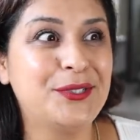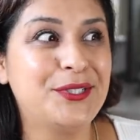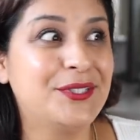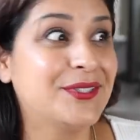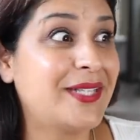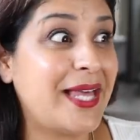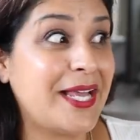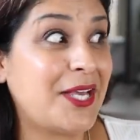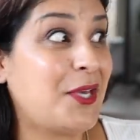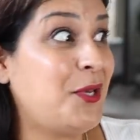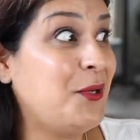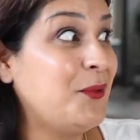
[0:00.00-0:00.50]
You're
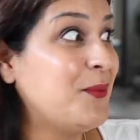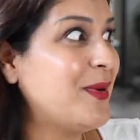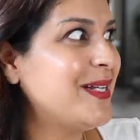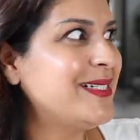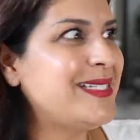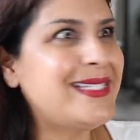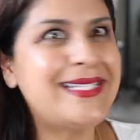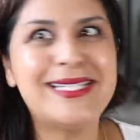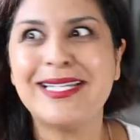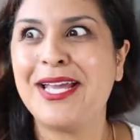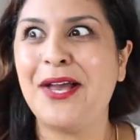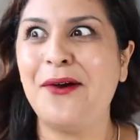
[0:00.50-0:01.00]
like, who
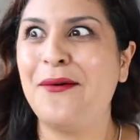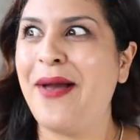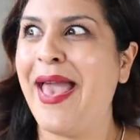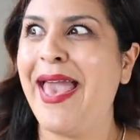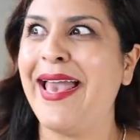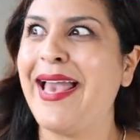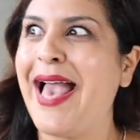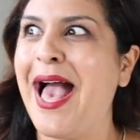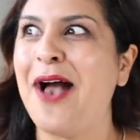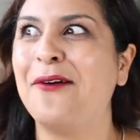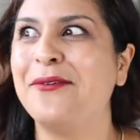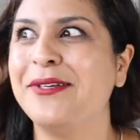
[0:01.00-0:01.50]
wants to go
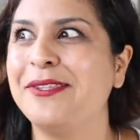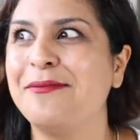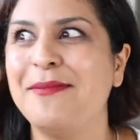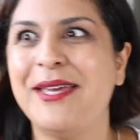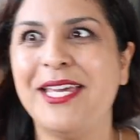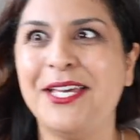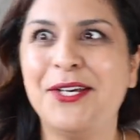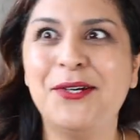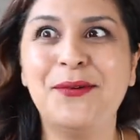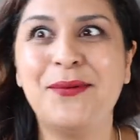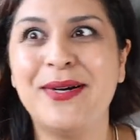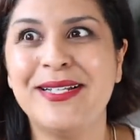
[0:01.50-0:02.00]
hang out with
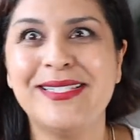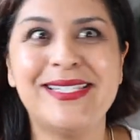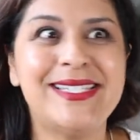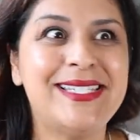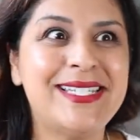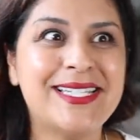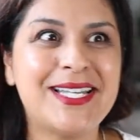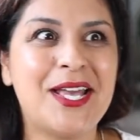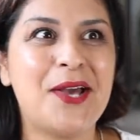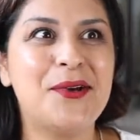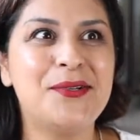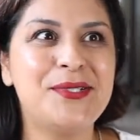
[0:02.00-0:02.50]
me? Who wants
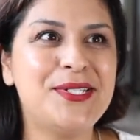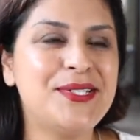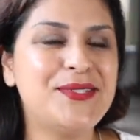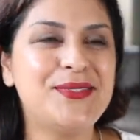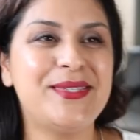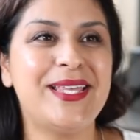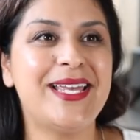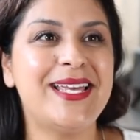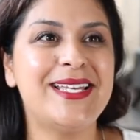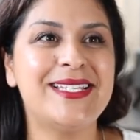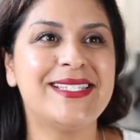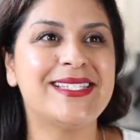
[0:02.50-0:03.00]
to go do
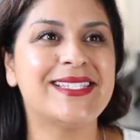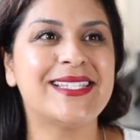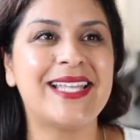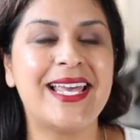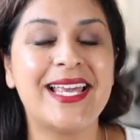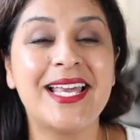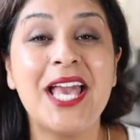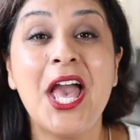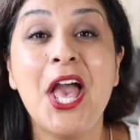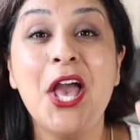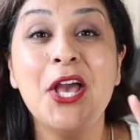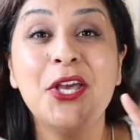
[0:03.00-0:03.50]
this?
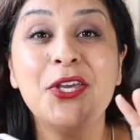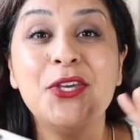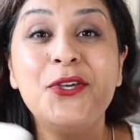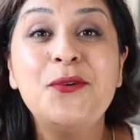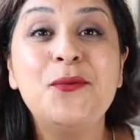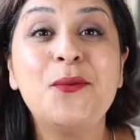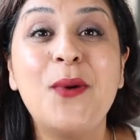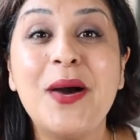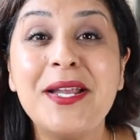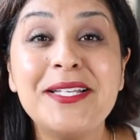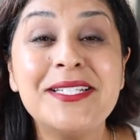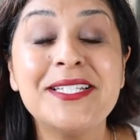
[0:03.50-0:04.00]
Like,
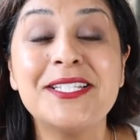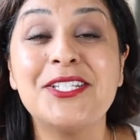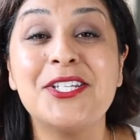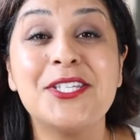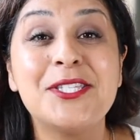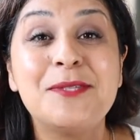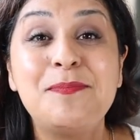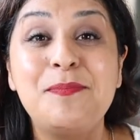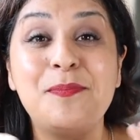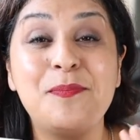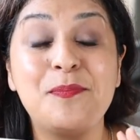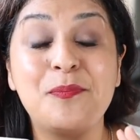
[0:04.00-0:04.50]
you want to
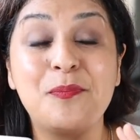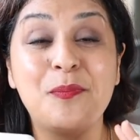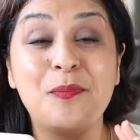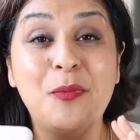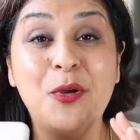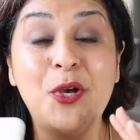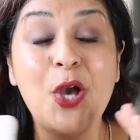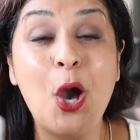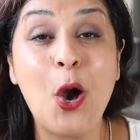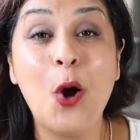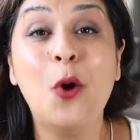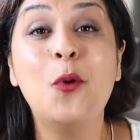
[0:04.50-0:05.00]
just
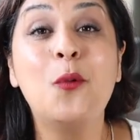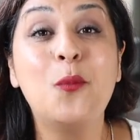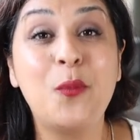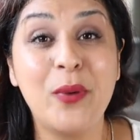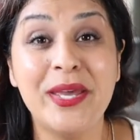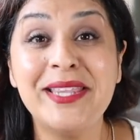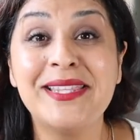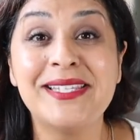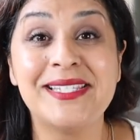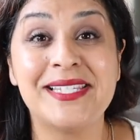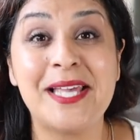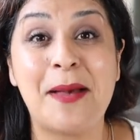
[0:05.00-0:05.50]
go
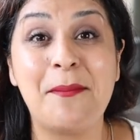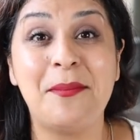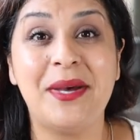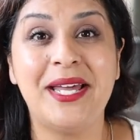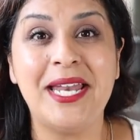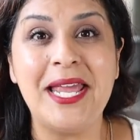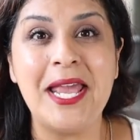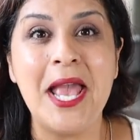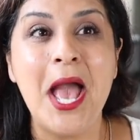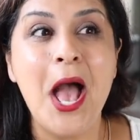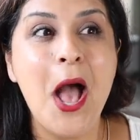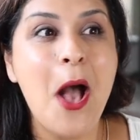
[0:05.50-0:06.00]
with
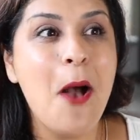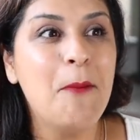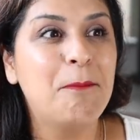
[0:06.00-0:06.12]
somebody.